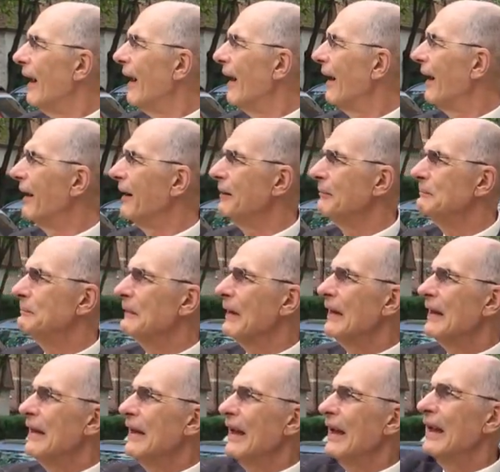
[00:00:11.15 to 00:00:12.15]
Um,
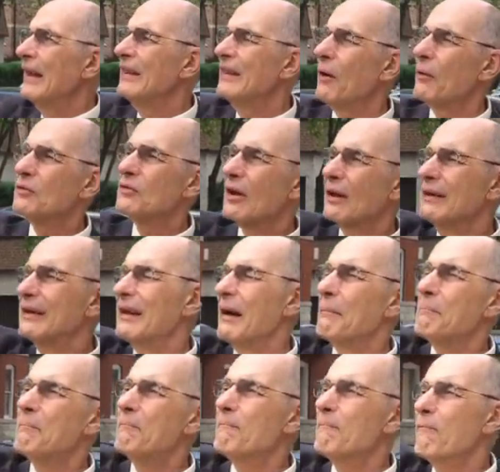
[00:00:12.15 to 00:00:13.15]
there was a,
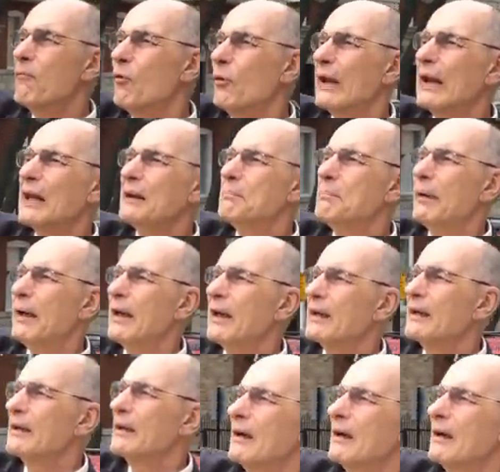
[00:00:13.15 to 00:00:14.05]
a, really big